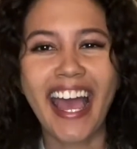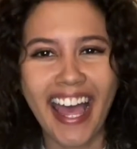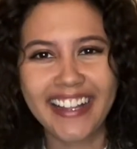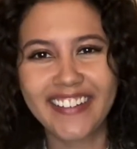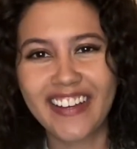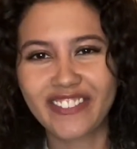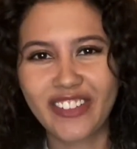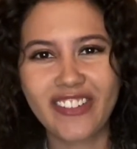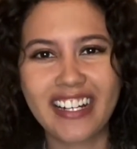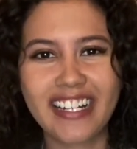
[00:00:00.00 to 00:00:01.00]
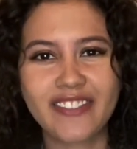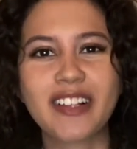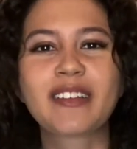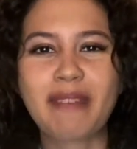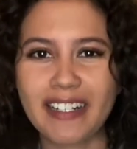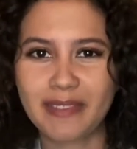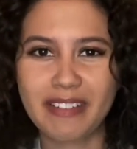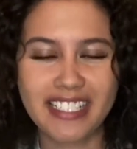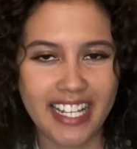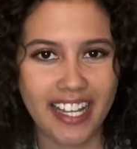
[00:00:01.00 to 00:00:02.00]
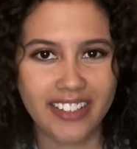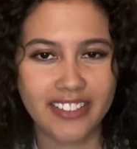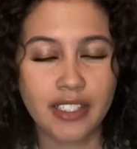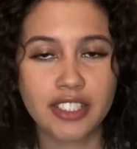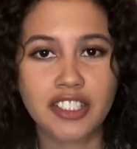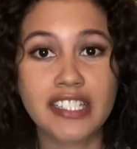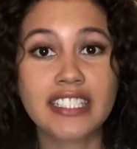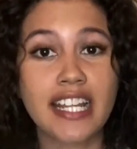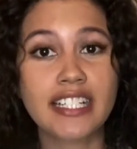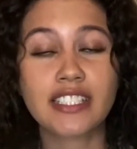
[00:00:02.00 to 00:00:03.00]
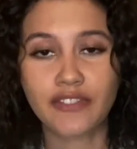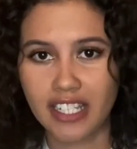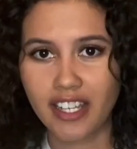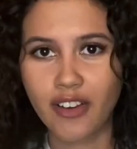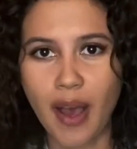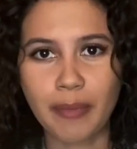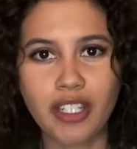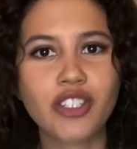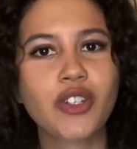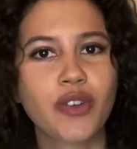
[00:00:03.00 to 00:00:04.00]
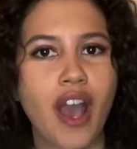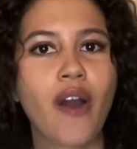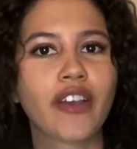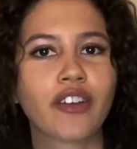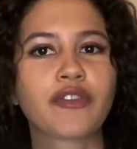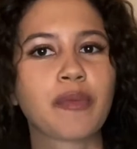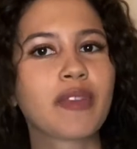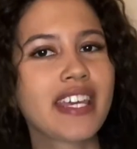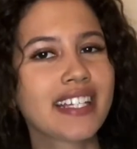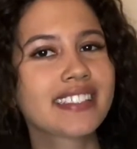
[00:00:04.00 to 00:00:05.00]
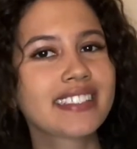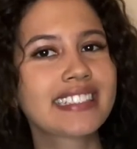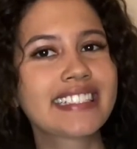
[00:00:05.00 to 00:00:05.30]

Hello everyone and welcome back to my channel. So in today's video, I'm going to show you how I go from this